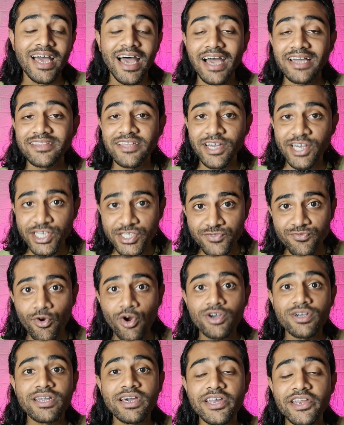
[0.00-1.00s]
And that is
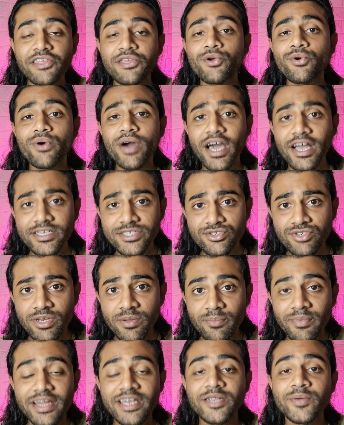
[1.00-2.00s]
what Rio
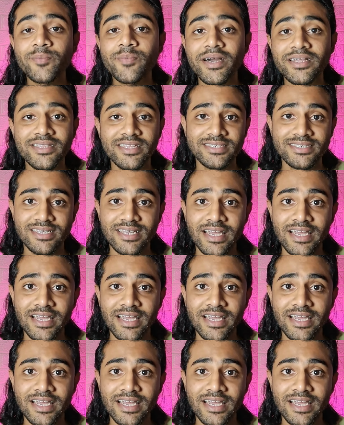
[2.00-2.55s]
actually meant by this